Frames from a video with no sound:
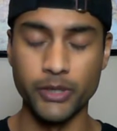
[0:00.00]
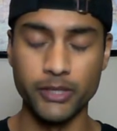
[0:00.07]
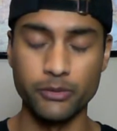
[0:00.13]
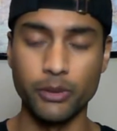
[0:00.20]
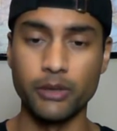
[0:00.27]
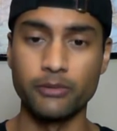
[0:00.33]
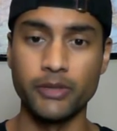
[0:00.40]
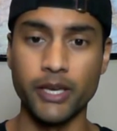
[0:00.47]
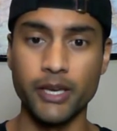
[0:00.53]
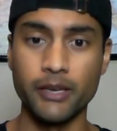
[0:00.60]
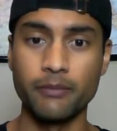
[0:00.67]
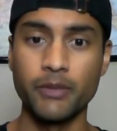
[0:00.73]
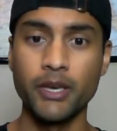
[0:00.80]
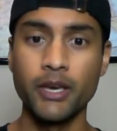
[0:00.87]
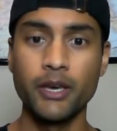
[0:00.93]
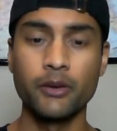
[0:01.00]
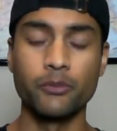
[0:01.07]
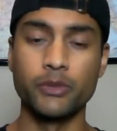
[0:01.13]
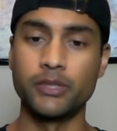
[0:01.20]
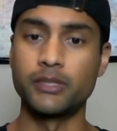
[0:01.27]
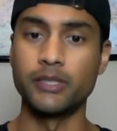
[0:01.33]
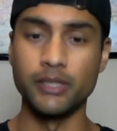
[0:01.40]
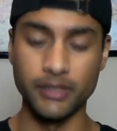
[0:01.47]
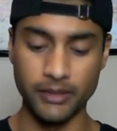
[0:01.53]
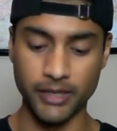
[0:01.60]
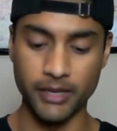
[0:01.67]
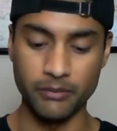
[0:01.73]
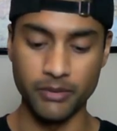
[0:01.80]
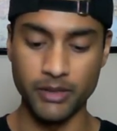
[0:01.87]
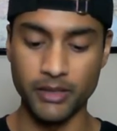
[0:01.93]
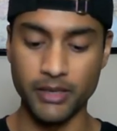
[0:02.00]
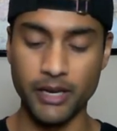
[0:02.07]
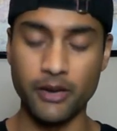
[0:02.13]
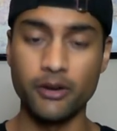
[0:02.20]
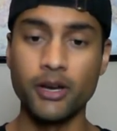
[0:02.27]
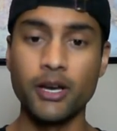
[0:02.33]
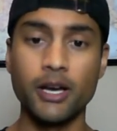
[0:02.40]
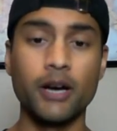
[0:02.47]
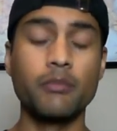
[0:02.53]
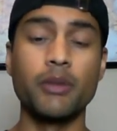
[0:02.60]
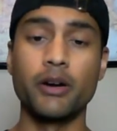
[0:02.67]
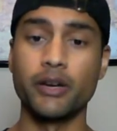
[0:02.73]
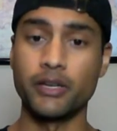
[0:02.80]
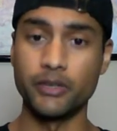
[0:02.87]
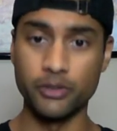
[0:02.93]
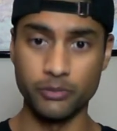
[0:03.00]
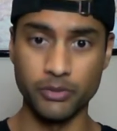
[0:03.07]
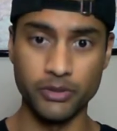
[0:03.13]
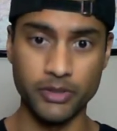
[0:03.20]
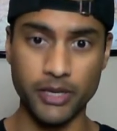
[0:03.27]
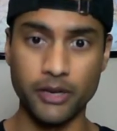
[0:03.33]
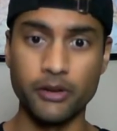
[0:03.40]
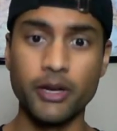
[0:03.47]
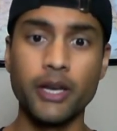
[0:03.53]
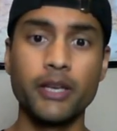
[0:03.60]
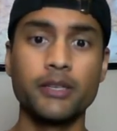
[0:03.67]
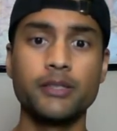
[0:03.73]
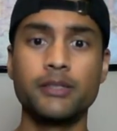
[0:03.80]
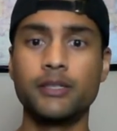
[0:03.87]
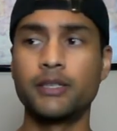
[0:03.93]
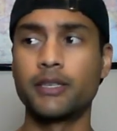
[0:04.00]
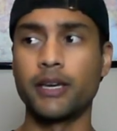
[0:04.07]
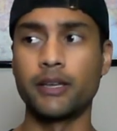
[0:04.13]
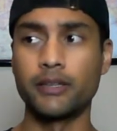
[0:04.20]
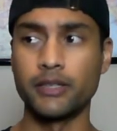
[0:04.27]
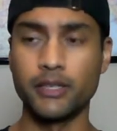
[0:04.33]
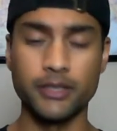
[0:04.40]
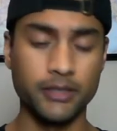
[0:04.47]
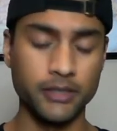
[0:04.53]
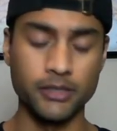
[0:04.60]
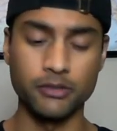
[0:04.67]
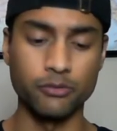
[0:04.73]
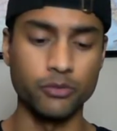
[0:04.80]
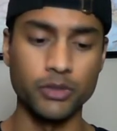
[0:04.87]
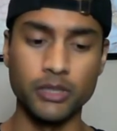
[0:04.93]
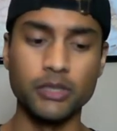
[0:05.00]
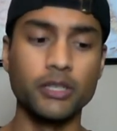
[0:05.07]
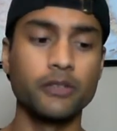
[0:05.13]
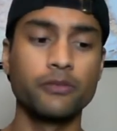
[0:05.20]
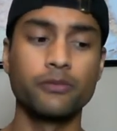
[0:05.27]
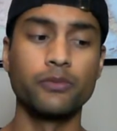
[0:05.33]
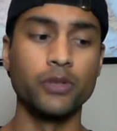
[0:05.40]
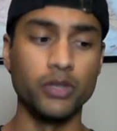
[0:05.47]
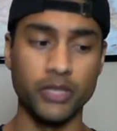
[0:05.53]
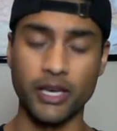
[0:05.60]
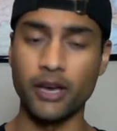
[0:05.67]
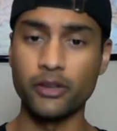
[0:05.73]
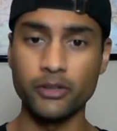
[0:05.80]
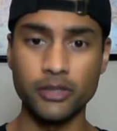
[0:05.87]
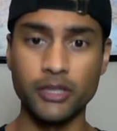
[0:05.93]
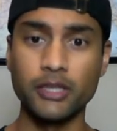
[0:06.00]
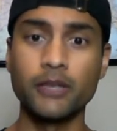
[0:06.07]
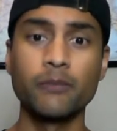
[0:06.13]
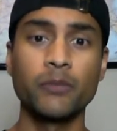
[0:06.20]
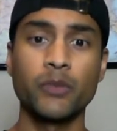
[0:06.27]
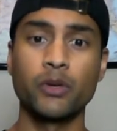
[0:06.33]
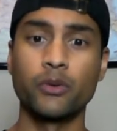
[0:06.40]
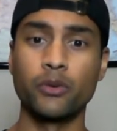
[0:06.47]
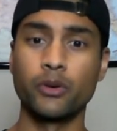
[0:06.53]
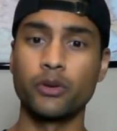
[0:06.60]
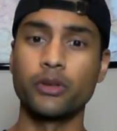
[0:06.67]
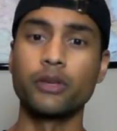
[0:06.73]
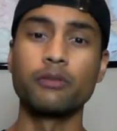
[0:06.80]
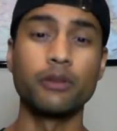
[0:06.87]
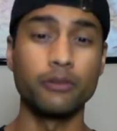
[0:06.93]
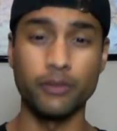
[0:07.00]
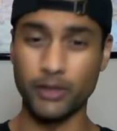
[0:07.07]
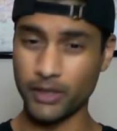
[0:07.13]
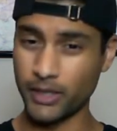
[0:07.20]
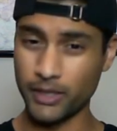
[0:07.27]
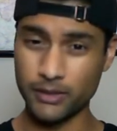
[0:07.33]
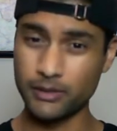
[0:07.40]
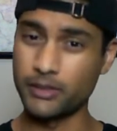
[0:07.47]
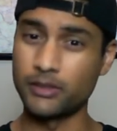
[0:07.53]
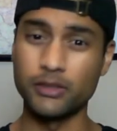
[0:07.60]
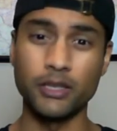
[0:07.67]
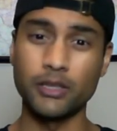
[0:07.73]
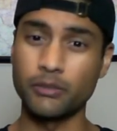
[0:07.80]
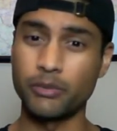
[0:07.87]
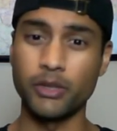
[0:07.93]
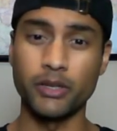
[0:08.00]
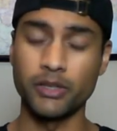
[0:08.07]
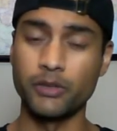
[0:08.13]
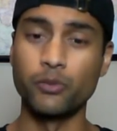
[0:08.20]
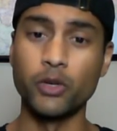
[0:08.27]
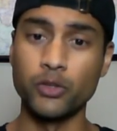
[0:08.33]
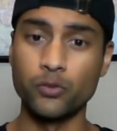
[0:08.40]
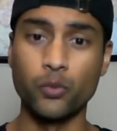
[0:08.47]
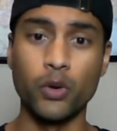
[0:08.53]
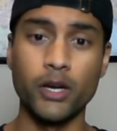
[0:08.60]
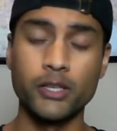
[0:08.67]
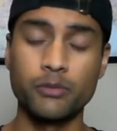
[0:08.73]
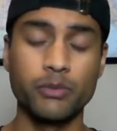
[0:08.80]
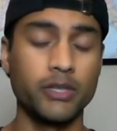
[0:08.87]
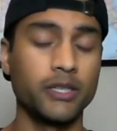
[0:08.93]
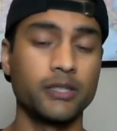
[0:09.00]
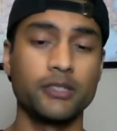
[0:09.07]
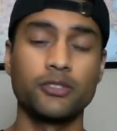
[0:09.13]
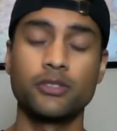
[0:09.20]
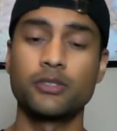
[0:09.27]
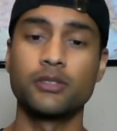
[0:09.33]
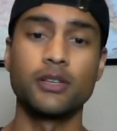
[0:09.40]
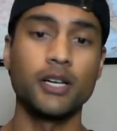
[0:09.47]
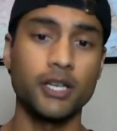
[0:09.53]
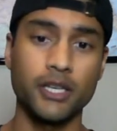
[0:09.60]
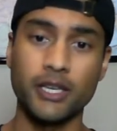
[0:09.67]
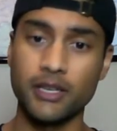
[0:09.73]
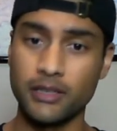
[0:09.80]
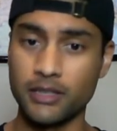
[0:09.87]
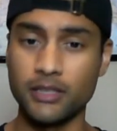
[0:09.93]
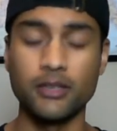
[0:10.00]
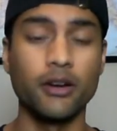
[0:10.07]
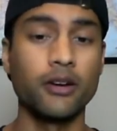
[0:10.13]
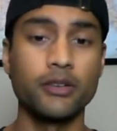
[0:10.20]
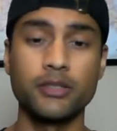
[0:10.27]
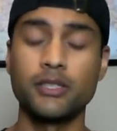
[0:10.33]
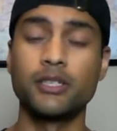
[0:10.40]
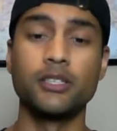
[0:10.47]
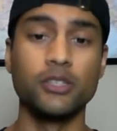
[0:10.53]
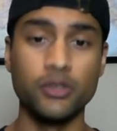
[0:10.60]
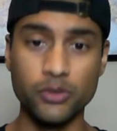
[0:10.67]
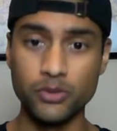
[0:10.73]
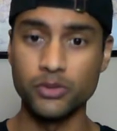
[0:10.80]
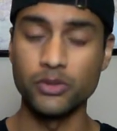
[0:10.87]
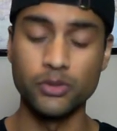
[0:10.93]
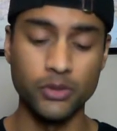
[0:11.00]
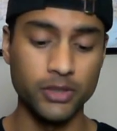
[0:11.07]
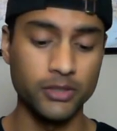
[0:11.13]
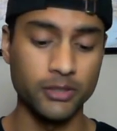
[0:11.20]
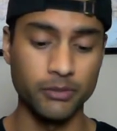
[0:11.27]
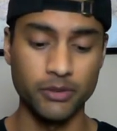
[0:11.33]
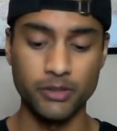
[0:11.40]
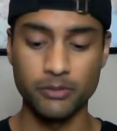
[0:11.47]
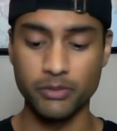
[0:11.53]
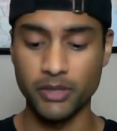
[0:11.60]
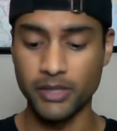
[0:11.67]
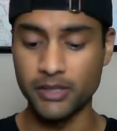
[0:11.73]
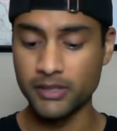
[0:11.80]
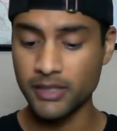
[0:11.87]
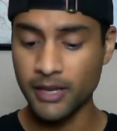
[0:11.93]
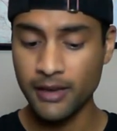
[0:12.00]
12 game with CeeDee Lamb being out, Amari Cooper's out, Zeke Elliott doesn't really look fully healthy, or even if he is, he's not the player he once was because he's just not getting the yards he used to on some of these plays.